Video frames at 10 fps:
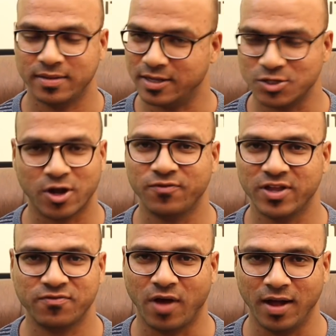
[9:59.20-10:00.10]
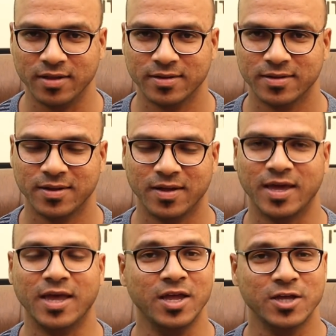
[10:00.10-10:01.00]
It's not very far,
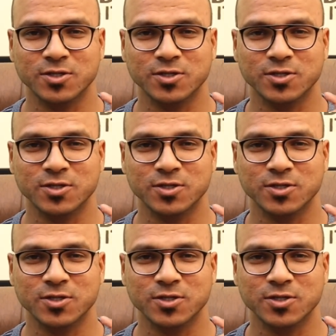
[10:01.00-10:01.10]
okay?